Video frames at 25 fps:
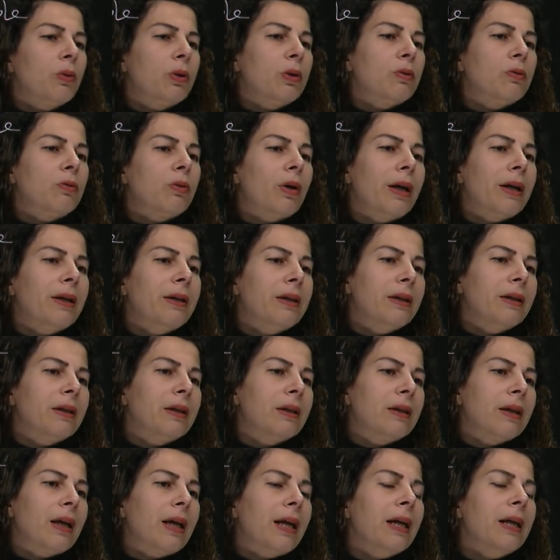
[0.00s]
we are writing
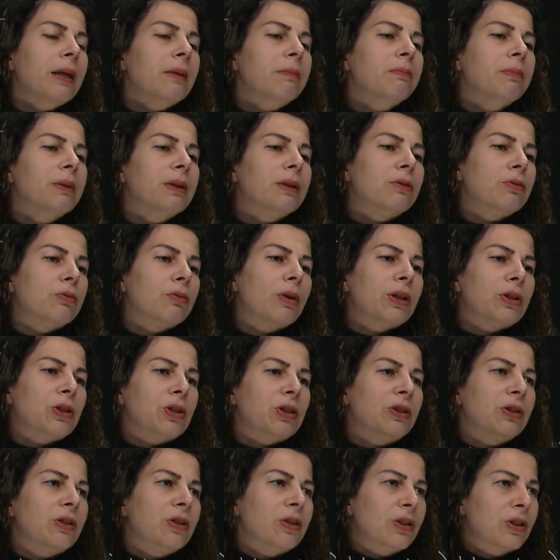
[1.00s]
an 8-bit
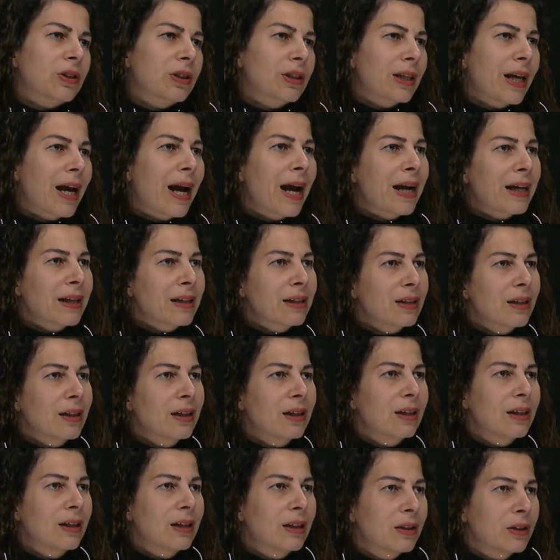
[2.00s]
register stack
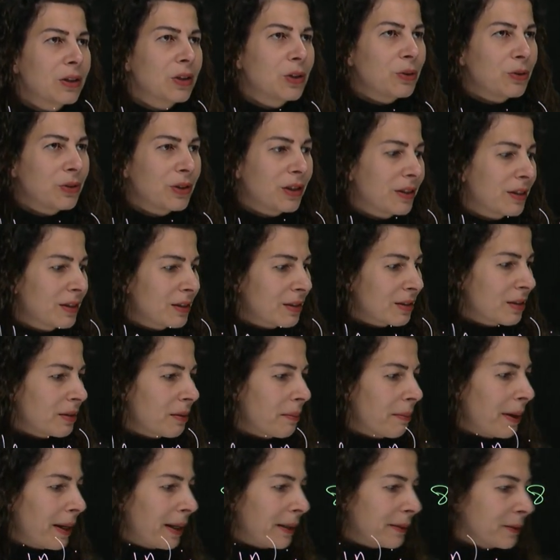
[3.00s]
using this
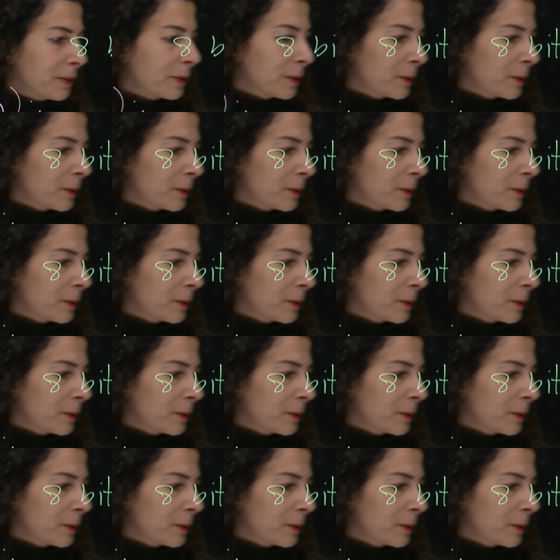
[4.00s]
command.